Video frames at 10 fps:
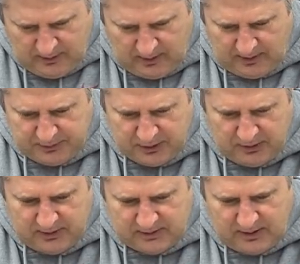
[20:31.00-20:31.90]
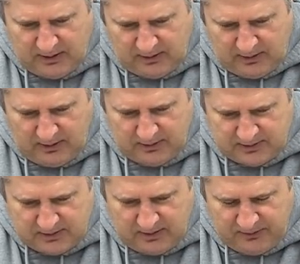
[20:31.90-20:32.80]
I'm sure he's got a lot of
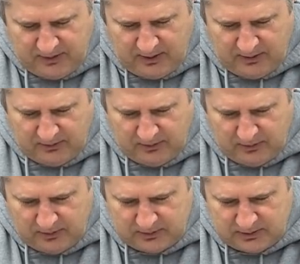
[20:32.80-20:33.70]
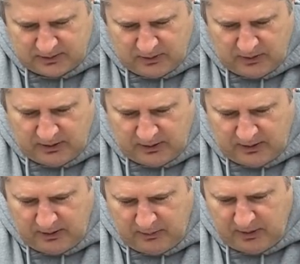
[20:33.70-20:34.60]
stuff to answer. We'll just go ahead and
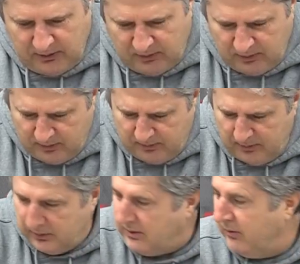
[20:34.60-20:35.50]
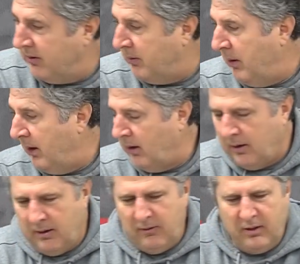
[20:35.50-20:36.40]
let him answer most of his mail
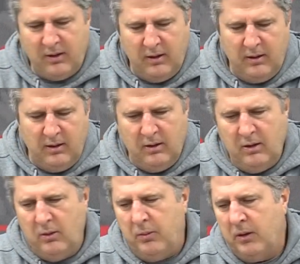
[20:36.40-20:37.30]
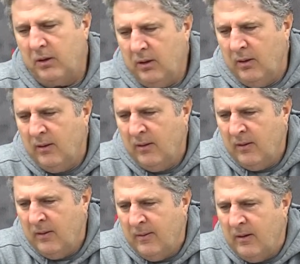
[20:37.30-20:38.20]
and everything, you know. But
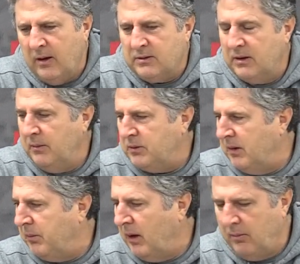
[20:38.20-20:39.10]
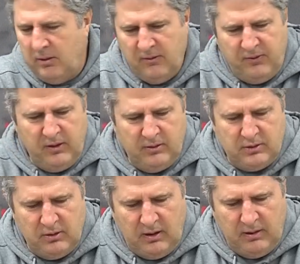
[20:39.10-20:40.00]
I'll see him sometime in the
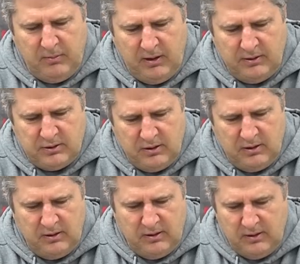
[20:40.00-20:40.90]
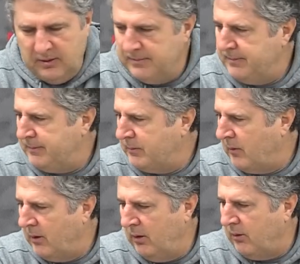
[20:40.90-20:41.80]
future, I imagine, and
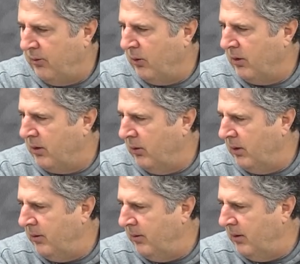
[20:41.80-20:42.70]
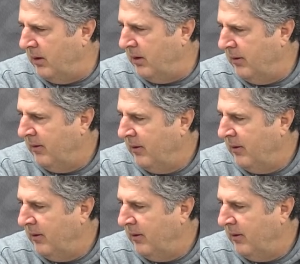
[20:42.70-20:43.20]
look forward to it and